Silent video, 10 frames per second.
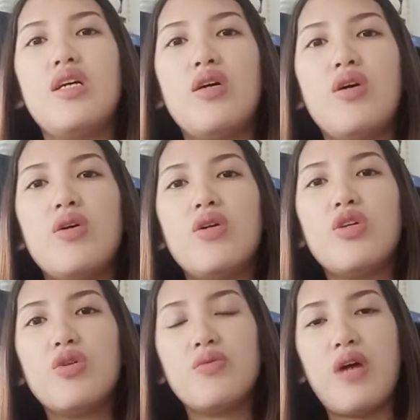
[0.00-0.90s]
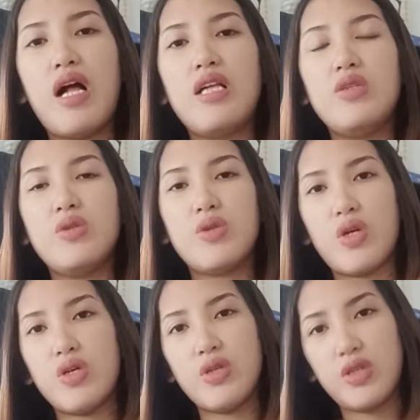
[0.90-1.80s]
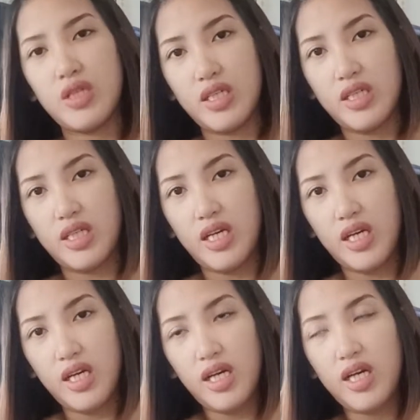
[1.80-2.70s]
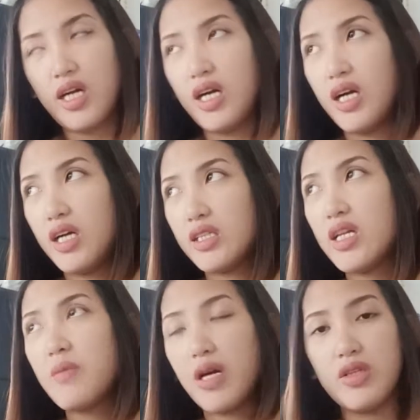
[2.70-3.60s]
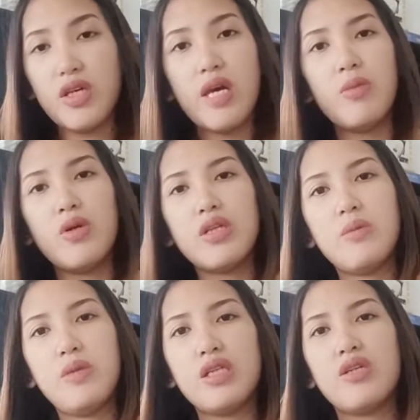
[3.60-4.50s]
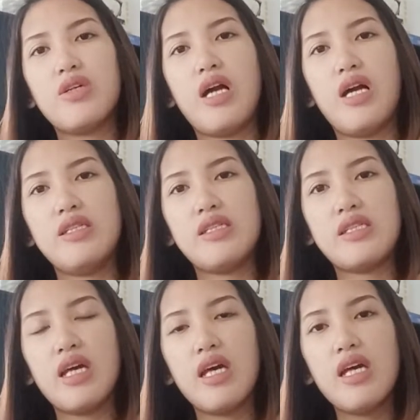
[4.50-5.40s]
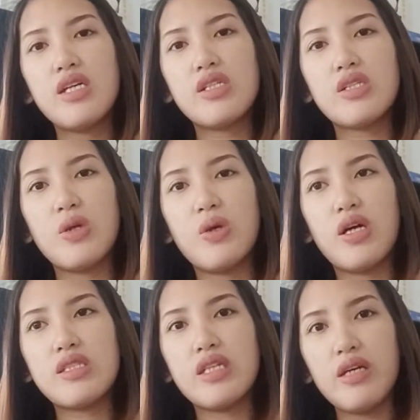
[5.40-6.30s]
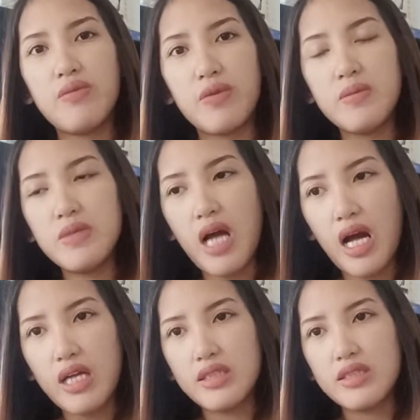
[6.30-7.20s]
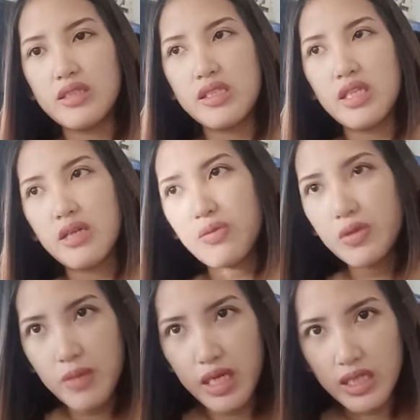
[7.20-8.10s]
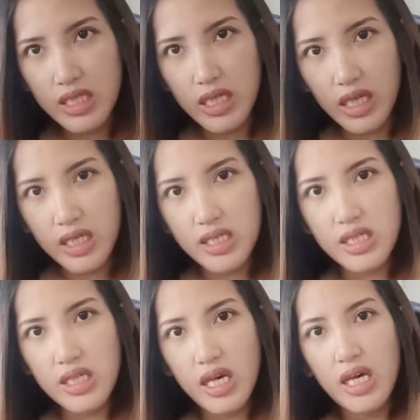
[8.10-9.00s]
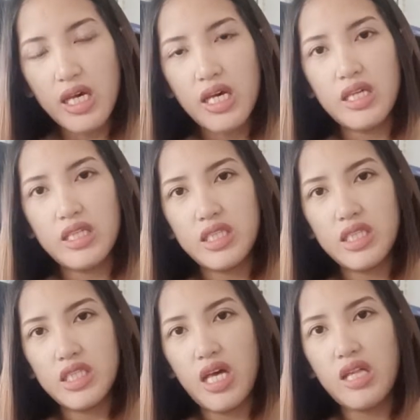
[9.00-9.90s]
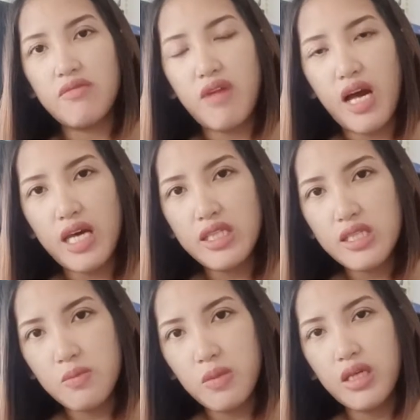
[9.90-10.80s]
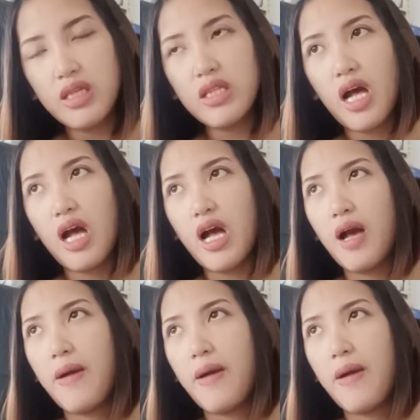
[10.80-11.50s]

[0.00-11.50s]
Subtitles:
O yung value or yung yung hemoglobin ko guys. So aside from medicines, she advised me na